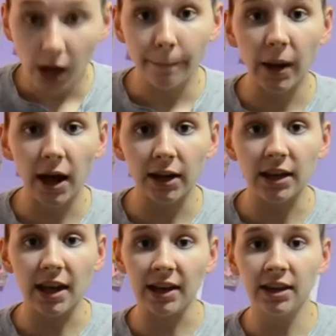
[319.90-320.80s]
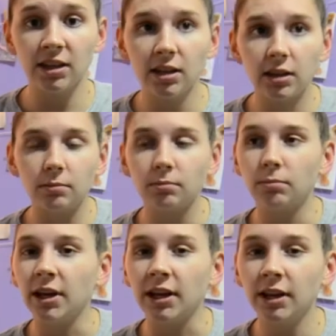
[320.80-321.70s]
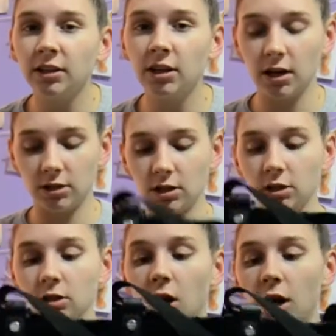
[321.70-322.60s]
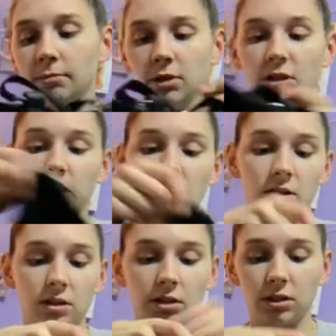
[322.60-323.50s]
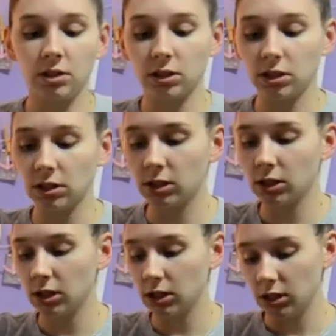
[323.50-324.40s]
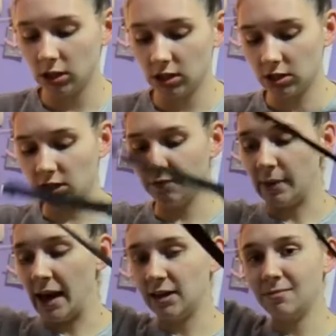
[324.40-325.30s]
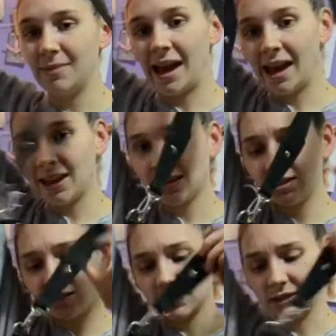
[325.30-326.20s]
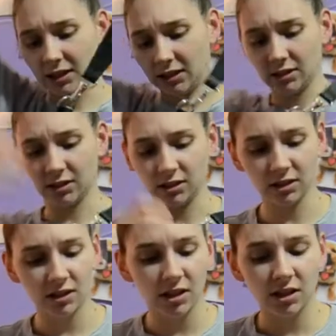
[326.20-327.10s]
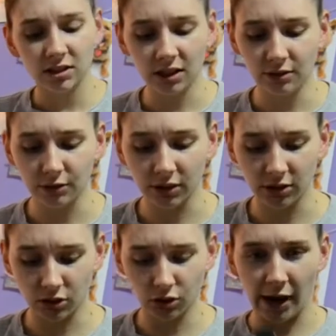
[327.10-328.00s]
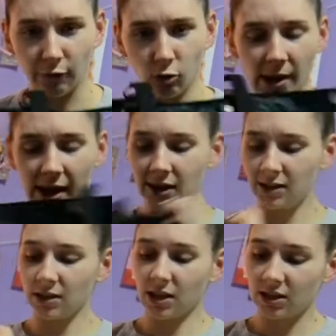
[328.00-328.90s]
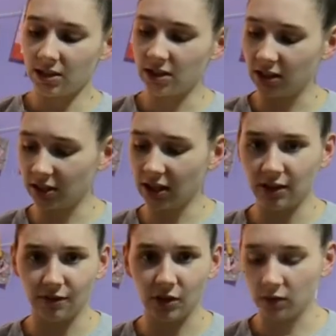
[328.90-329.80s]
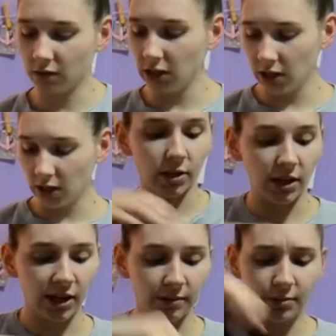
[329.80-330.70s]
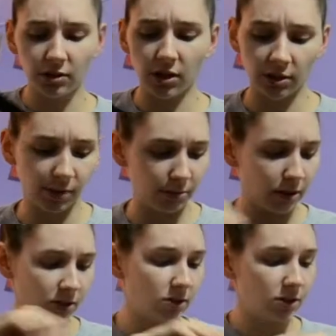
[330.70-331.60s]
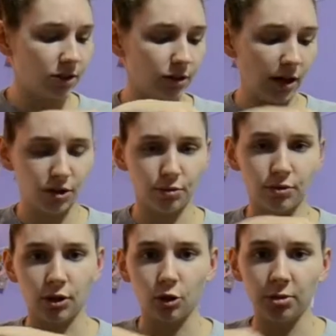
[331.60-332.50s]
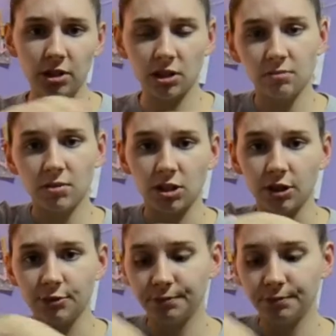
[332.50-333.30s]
My aunt and cousin got me this Steve Madden bag, like a travel bag, and it's like kind of velvety, and I put a lot of my presents in here as I was opening them. So